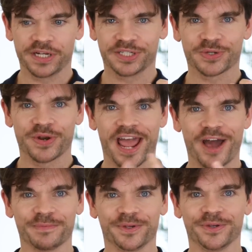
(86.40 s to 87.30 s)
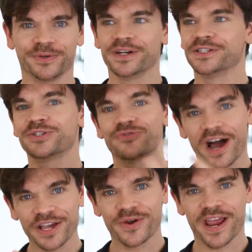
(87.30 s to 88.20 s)
which is gonna help you
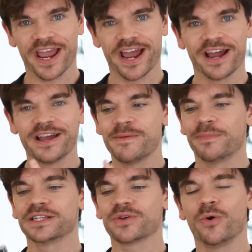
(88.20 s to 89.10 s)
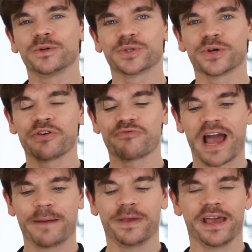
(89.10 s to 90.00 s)
dry your hair, but it's also gonna
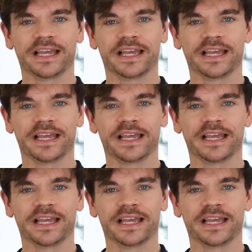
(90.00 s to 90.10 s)
wrap it